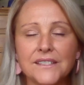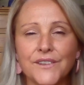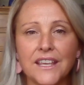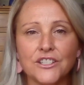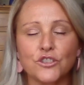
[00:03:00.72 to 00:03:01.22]

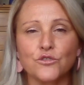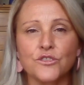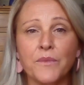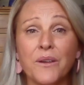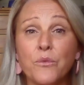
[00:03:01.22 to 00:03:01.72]
for their
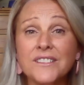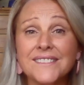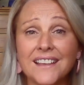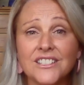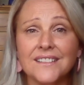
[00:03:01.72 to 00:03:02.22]
children. But what's
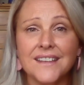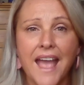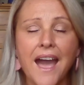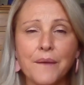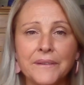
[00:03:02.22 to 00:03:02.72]
actually
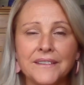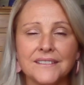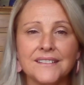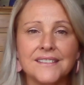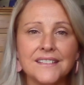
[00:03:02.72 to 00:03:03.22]

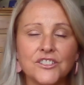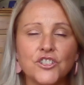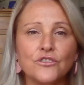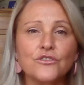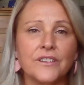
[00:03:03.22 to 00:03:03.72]
happened is these
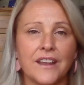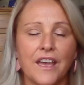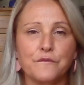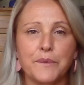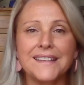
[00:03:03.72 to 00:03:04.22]
children
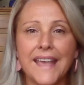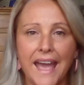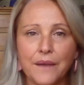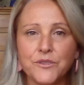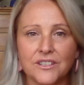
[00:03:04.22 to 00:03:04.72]
have been
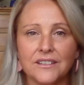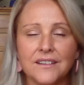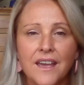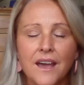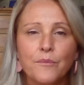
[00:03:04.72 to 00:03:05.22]

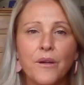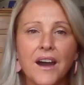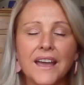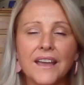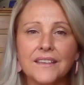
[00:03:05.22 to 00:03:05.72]
captured
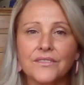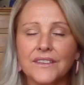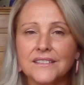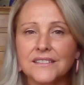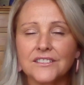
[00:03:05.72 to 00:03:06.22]
by
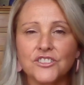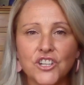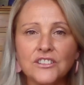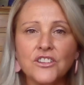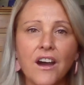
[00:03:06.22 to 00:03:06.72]
this
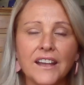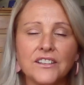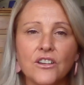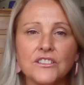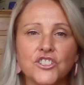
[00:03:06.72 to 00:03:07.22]
gender
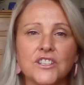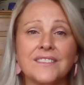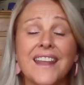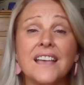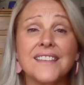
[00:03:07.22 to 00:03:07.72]
ideology
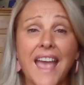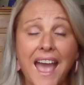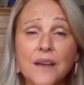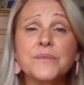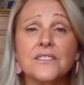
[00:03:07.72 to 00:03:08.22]
that has
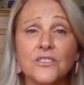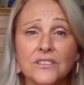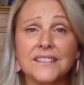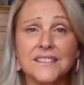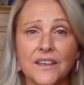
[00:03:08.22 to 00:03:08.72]

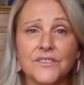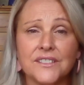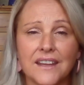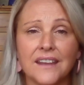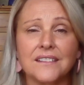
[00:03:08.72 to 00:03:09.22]
absolutely
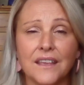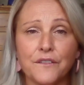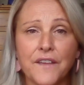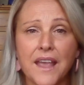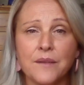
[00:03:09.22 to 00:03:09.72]
devastated their
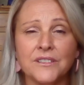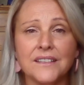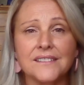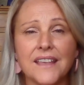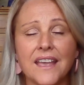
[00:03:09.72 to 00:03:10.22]

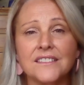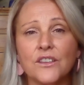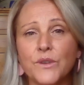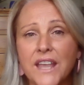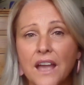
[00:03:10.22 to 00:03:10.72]
families. And
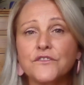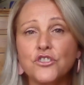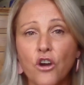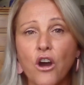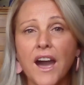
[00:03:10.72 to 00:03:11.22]
so we have
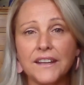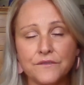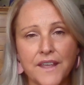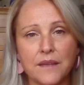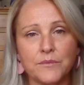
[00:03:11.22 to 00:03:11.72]
9
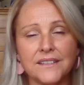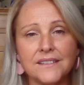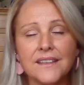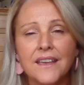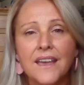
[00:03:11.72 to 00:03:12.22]

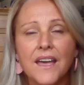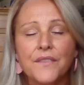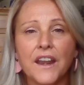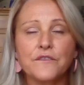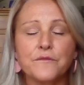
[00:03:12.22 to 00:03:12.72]
families
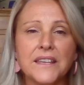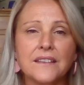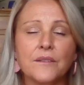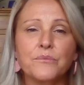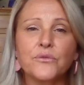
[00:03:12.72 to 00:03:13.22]
that have
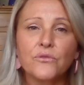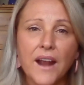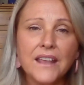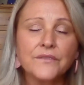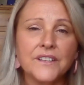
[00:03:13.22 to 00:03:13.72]
been
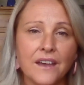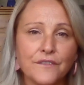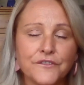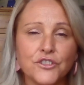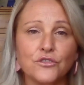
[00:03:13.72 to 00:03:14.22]
brave
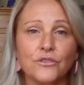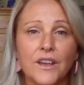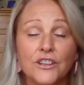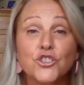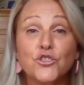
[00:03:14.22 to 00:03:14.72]
enough to
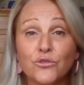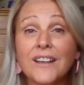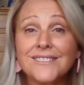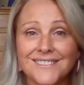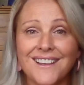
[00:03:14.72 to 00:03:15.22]

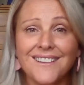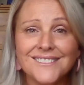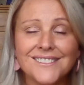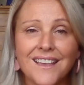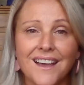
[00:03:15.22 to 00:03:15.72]
trust
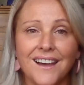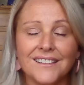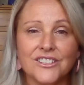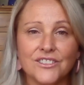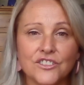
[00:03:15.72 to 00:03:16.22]
us
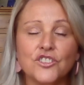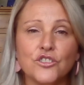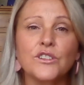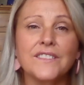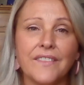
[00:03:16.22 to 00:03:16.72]
to
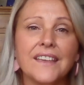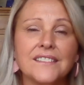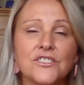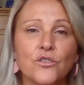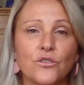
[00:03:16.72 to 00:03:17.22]
steward their
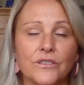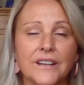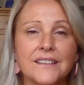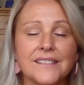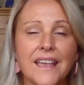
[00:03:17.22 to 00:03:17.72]

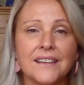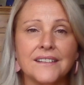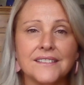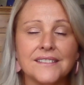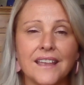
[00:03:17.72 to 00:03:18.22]
stories. And
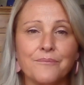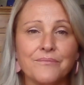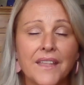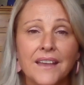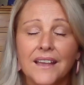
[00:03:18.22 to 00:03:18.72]
it's
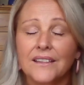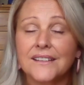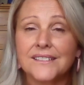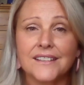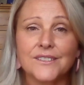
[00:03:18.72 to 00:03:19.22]

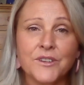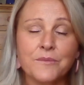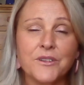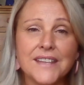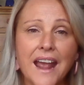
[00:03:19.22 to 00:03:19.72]
like I said, it's one of
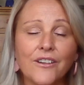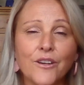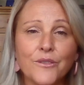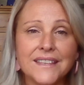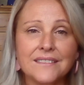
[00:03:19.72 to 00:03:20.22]
the most
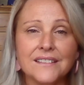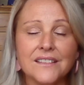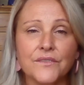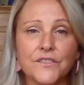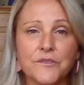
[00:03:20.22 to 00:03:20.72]
harrowing
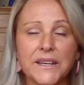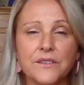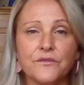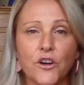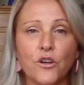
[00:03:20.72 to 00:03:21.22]
things I've ever
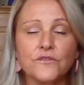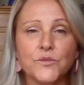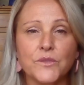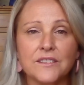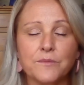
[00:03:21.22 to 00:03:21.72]
been
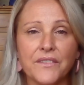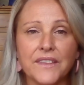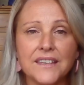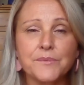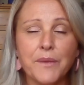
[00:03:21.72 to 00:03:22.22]
involved with. But
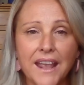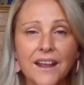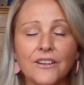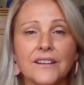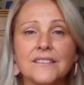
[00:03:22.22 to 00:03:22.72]
these
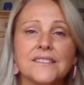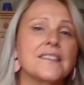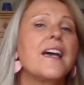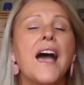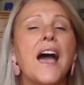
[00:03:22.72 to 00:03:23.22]
parents
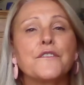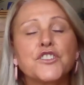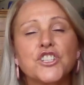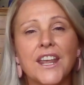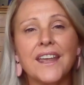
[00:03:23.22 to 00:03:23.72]
have
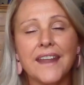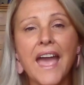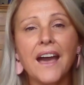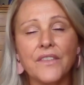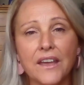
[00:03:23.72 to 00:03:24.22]
shared
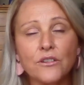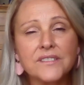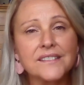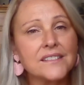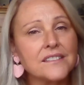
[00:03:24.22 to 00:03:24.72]
how the
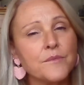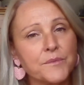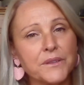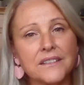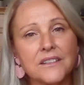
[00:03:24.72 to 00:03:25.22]
health system, the
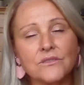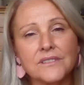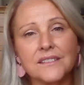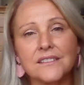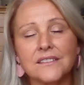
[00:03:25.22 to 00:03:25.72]
political
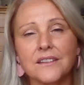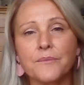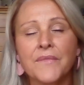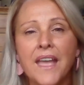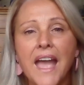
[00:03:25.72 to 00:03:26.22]

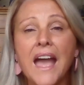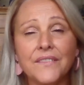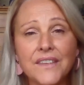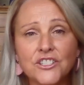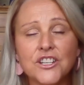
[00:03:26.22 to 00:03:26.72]
system,
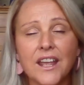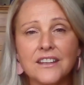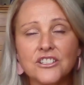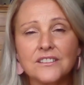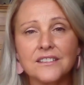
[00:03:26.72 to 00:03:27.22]
and the
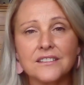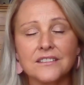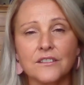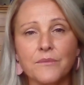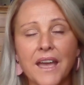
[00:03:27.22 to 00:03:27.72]
education
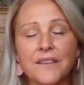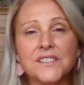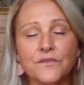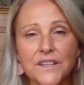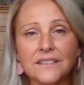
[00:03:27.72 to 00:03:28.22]
system have
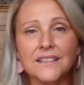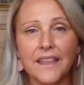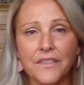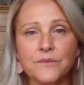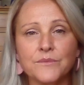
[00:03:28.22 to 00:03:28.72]
severely
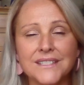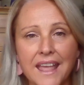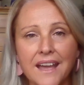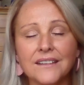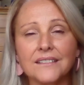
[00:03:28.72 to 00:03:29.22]
let them
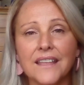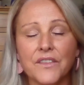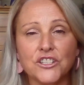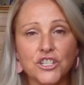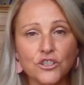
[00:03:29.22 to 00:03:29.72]
down and let
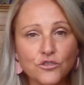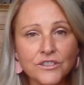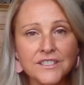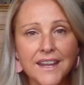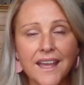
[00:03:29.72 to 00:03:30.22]
their
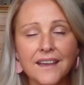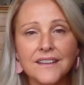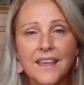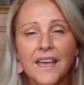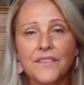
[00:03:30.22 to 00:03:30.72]
children down,
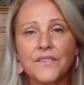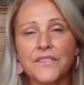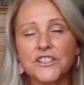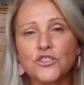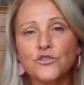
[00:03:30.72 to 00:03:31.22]

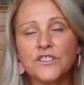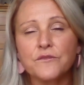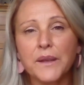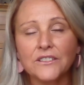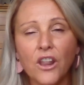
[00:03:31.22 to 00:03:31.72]
that their children
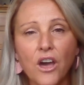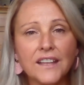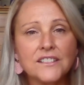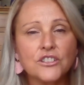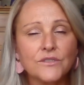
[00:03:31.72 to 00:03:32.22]
have been
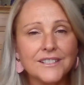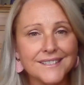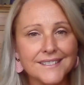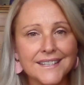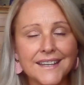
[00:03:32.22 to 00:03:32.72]
lied to and
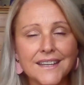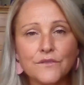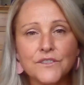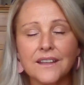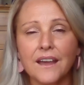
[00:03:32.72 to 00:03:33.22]

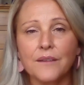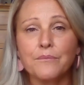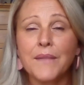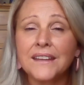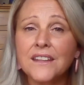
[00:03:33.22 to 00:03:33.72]
deceived.
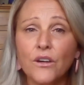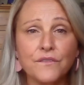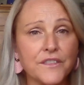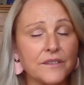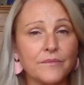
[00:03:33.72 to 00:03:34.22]
Many
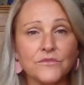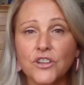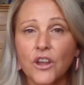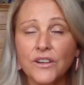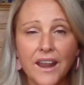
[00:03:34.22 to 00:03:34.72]
of them
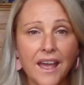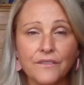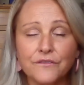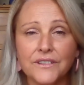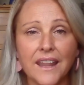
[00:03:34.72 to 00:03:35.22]
don't
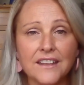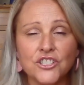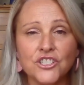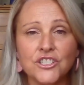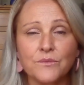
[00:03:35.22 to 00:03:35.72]
have
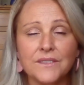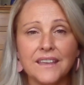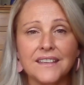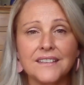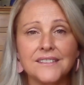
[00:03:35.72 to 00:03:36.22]
relationship with
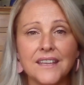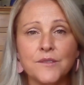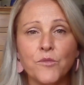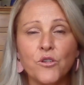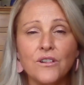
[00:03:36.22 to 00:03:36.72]
their kids
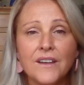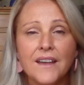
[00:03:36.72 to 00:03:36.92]
anymore